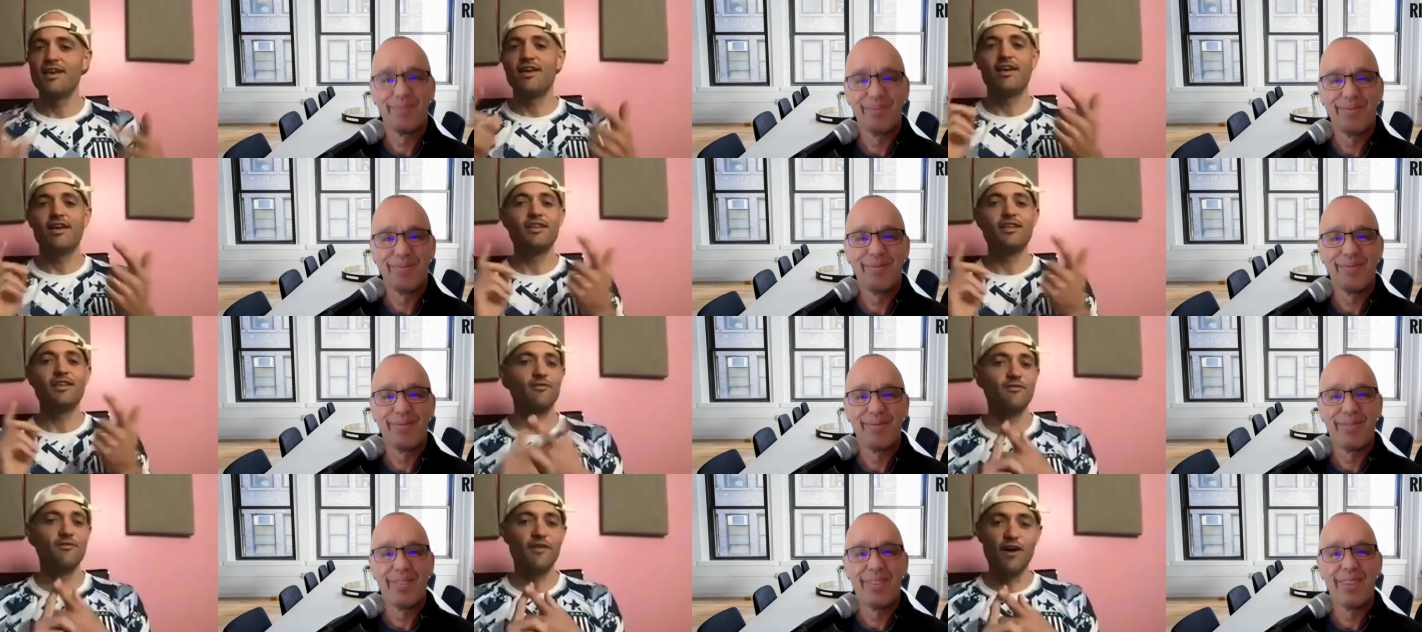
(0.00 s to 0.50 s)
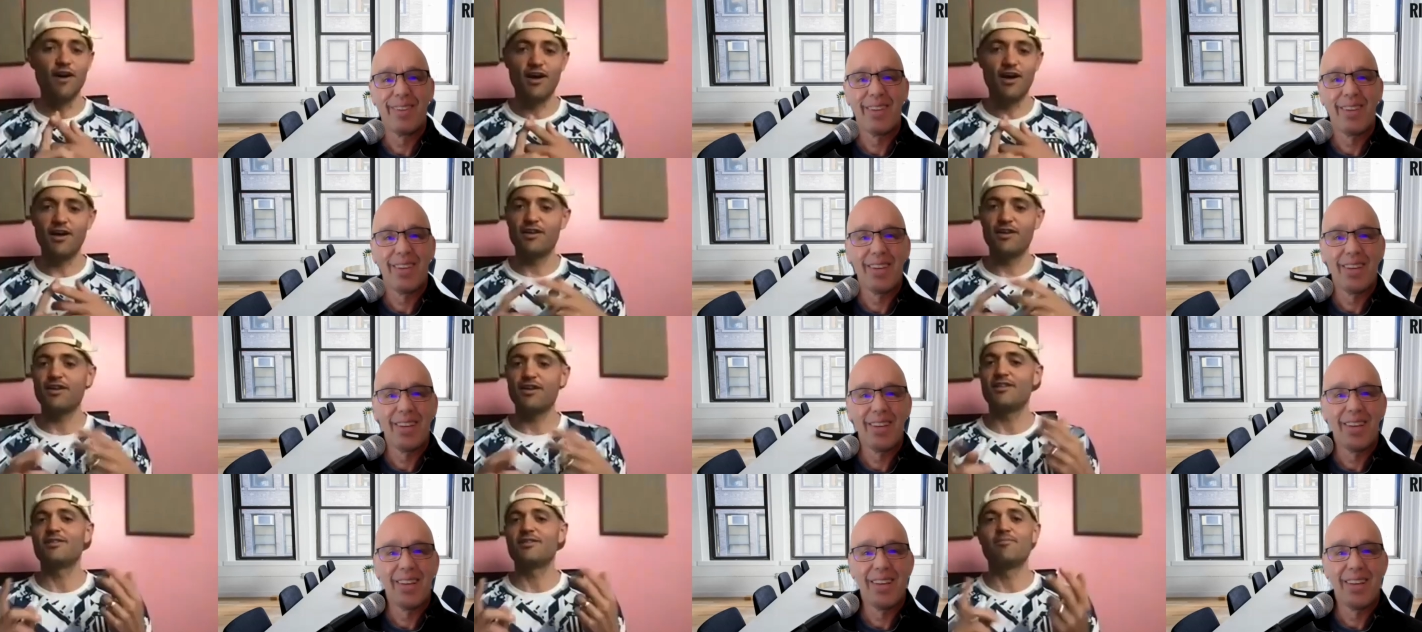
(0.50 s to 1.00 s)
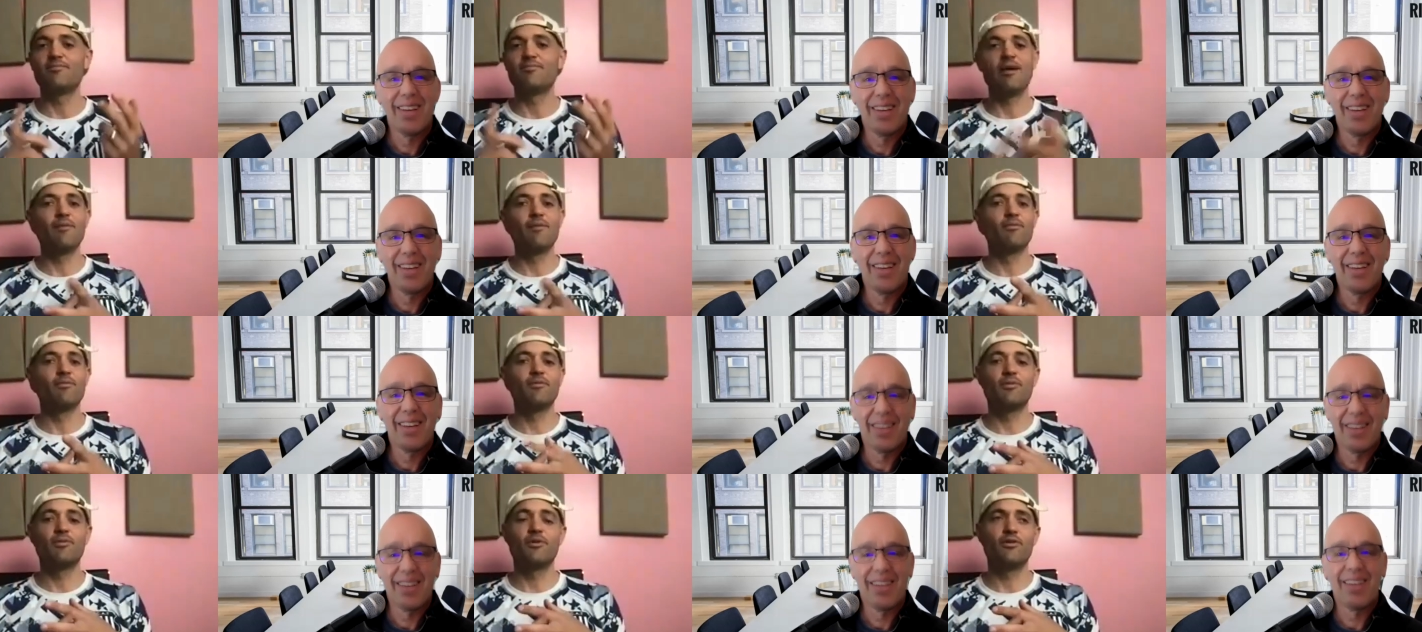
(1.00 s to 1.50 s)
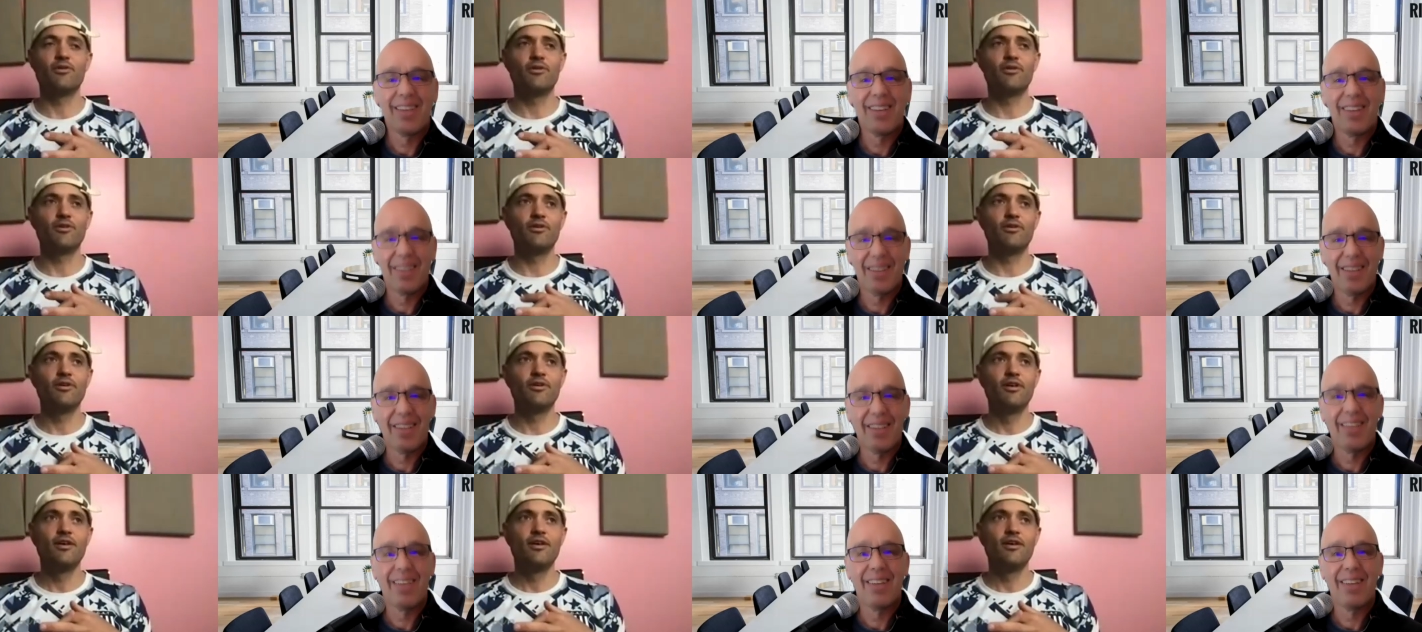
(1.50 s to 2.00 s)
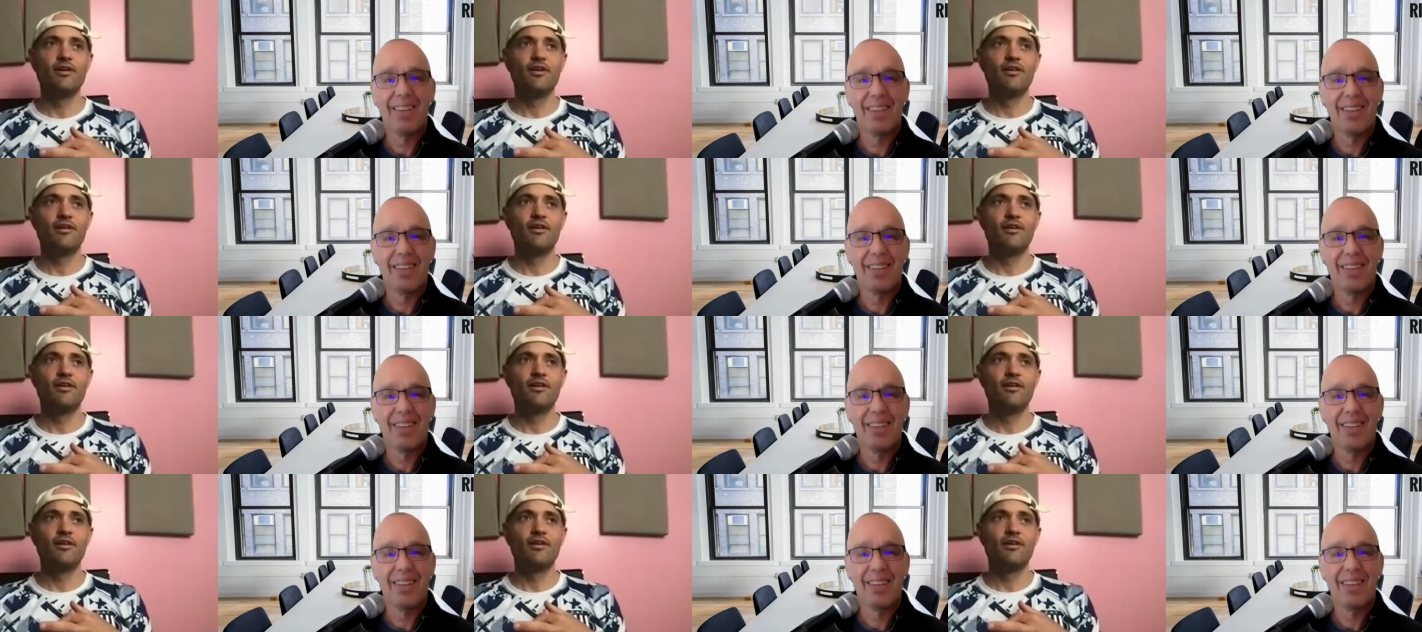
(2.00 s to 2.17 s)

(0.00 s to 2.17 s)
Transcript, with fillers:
Speaker 1: It's fun. It's memorable.